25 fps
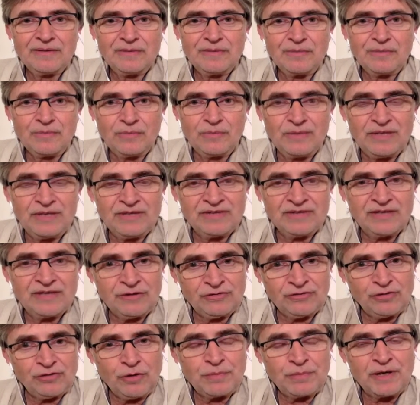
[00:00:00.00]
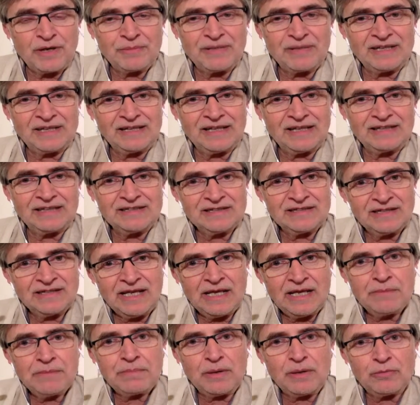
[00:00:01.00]
with a supplement that is
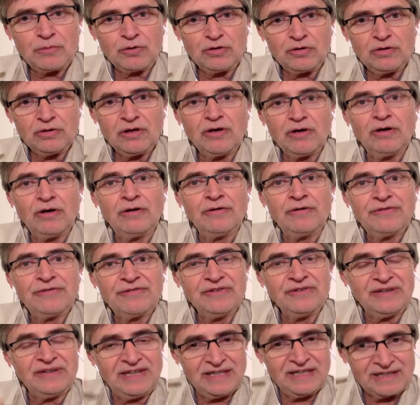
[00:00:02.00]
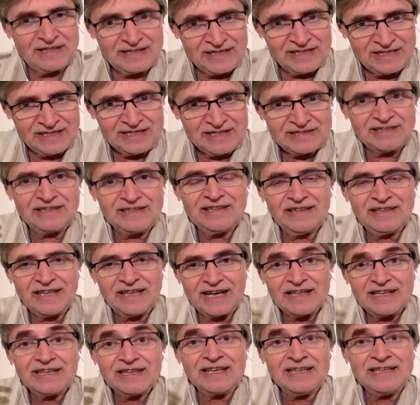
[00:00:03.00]
capable of decreasing
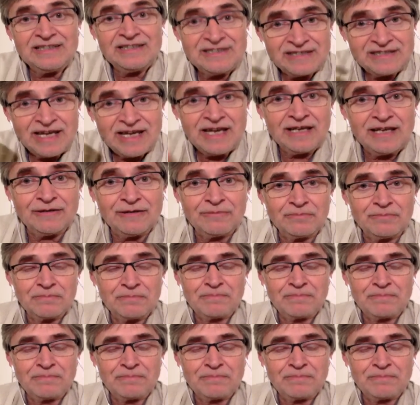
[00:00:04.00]
that enzyme,